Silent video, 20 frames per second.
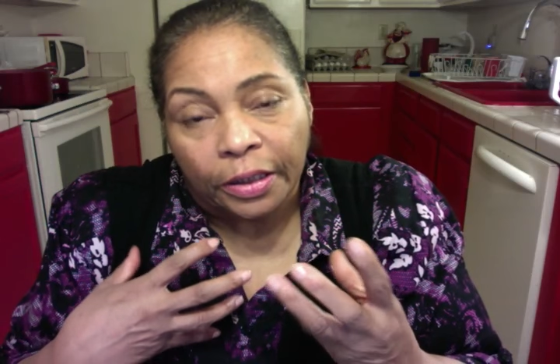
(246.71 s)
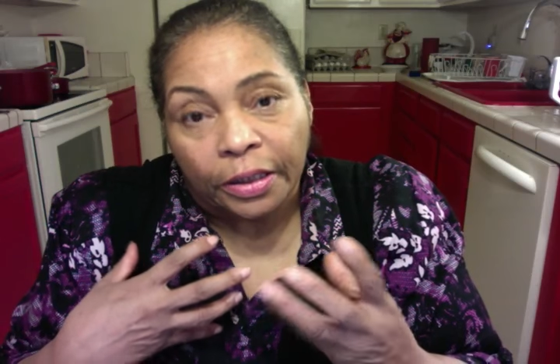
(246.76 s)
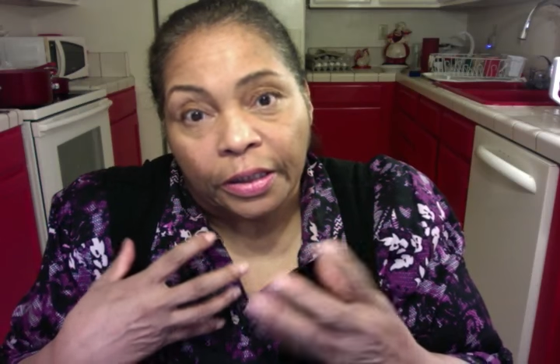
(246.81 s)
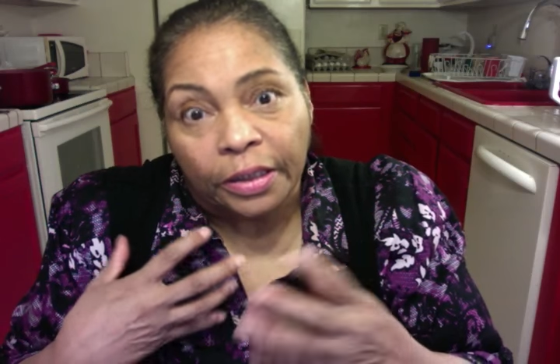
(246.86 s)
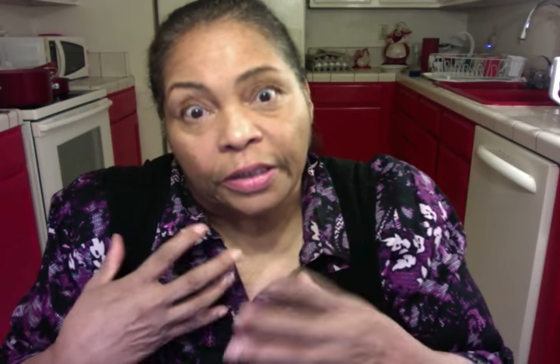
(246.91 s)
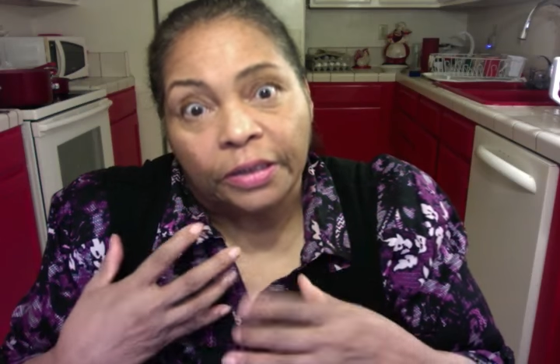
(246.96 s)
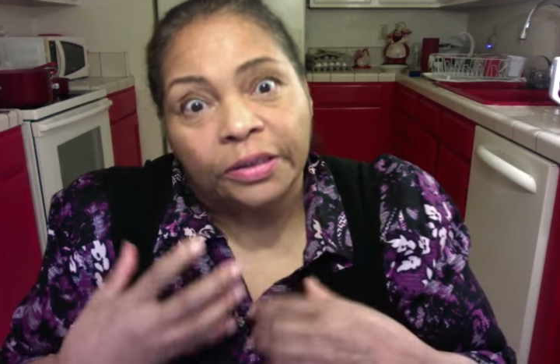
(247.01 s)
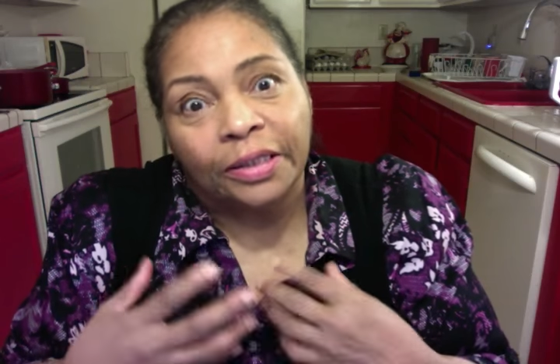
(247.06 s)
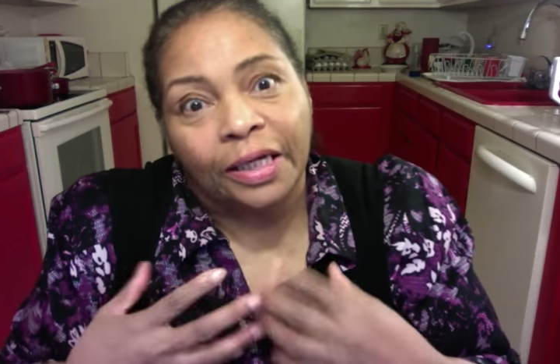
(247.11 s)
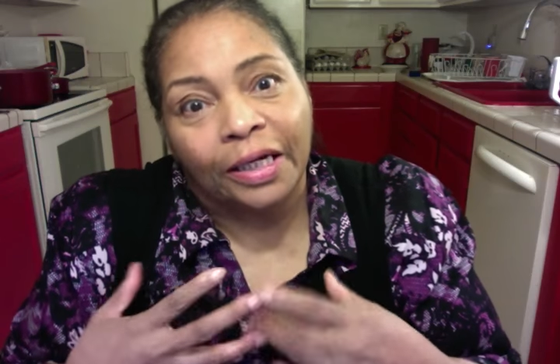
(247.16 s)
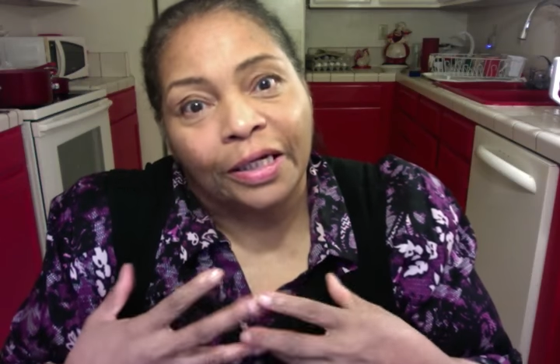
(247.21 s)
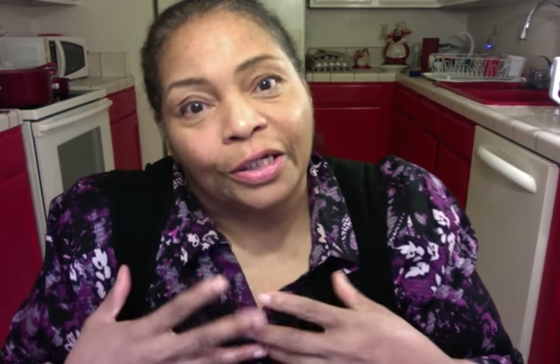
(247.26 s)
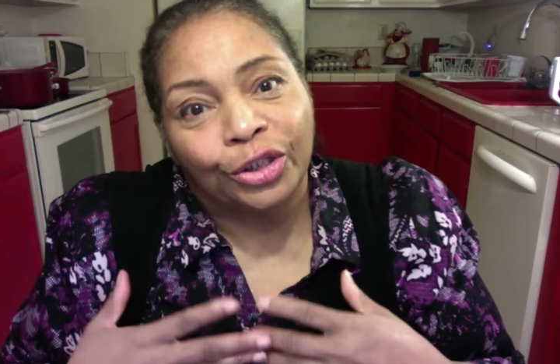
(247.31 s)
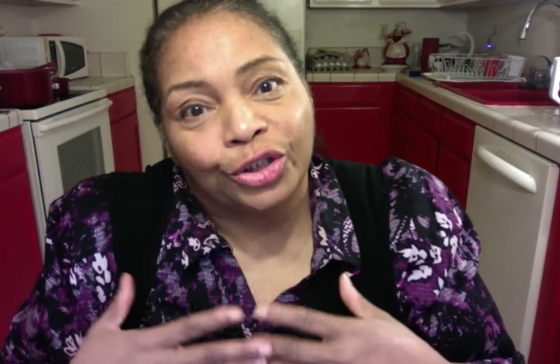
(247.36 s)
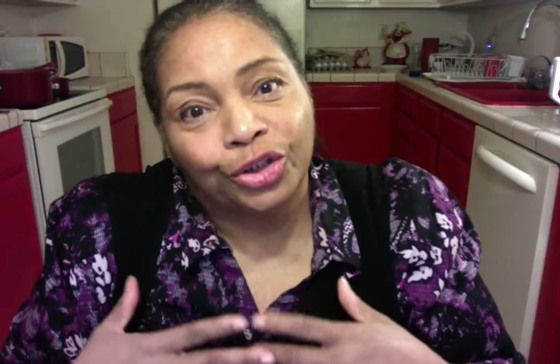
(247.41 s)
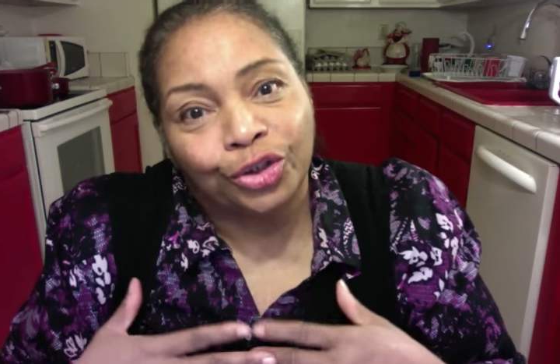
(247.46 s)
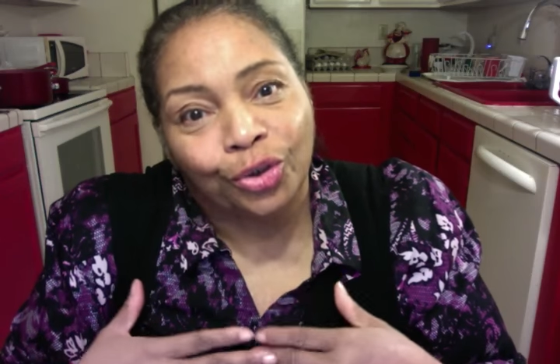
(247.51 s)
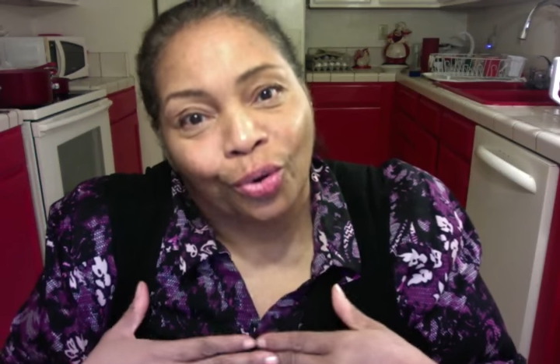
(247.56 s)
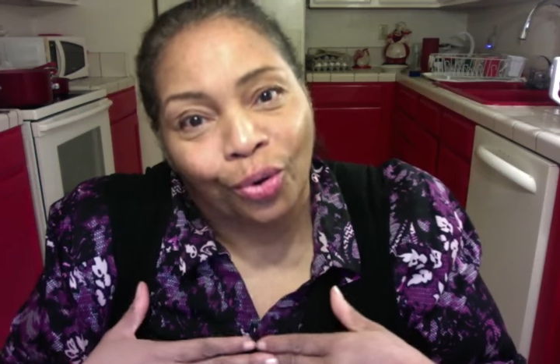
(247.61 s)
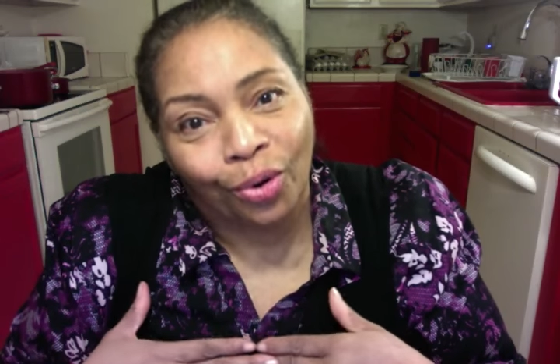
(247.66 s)
is not a
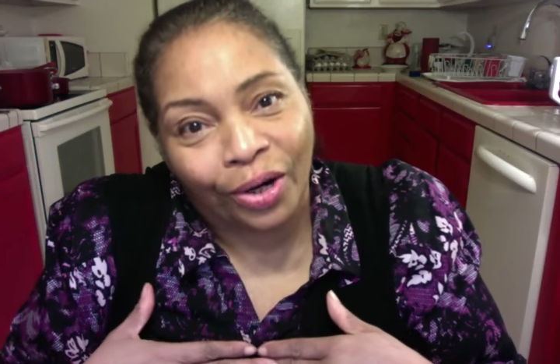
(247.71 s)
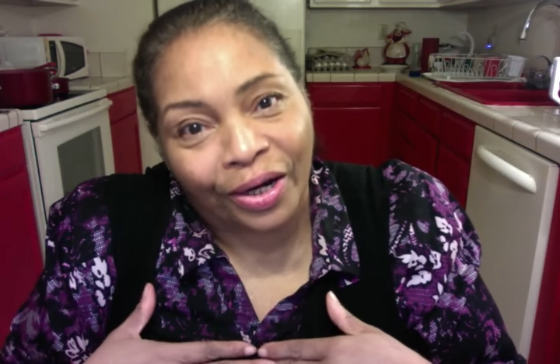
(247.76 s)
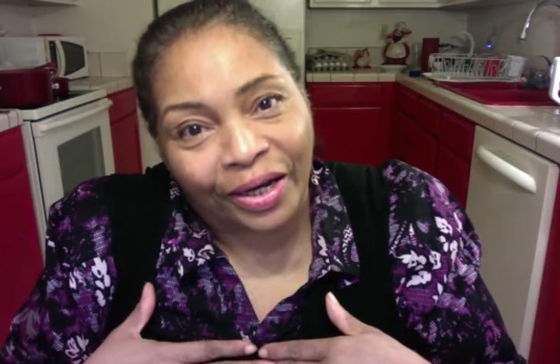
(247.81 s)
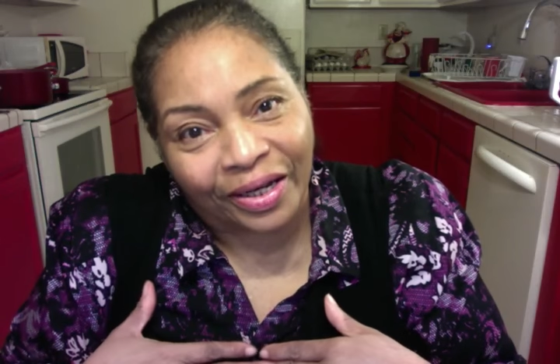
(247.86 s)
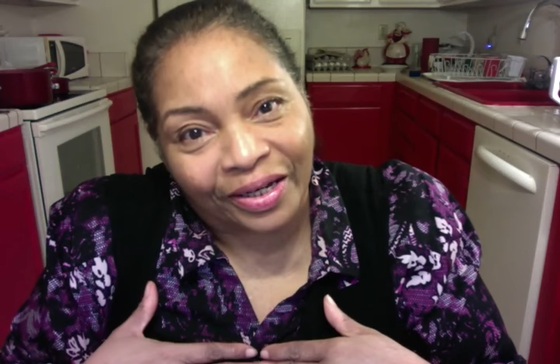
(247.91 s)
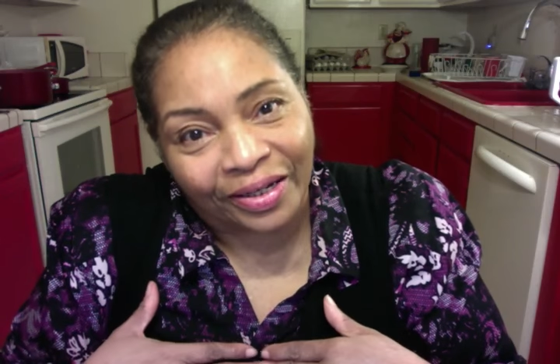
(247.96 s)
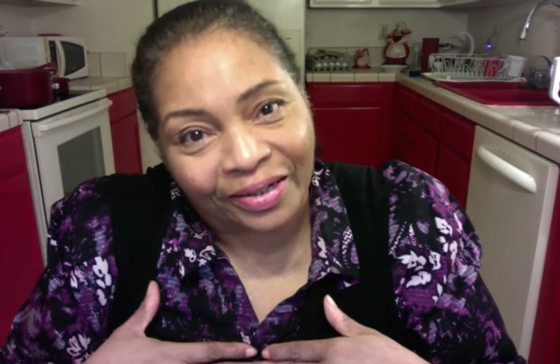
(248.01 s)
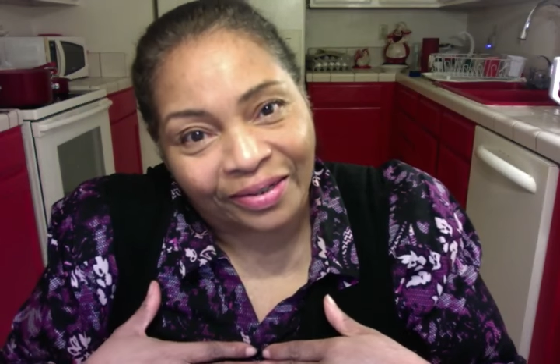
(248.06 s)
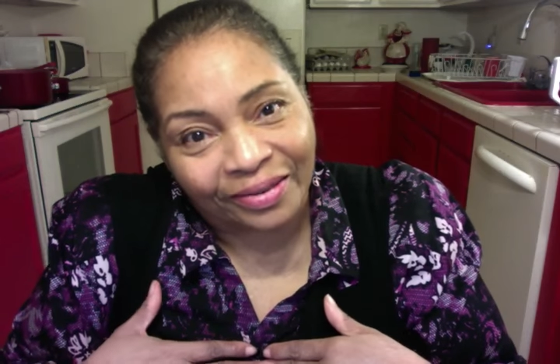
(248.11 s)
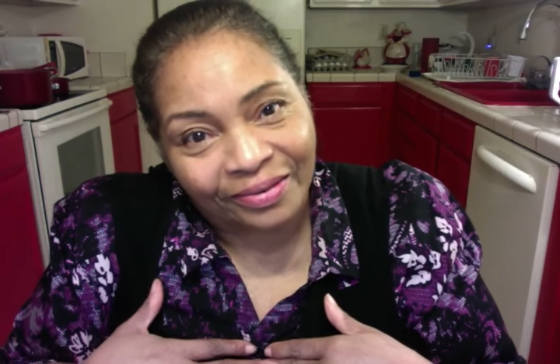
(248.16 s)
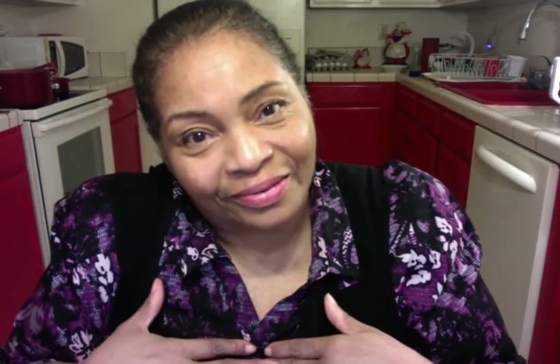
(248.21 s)
toy.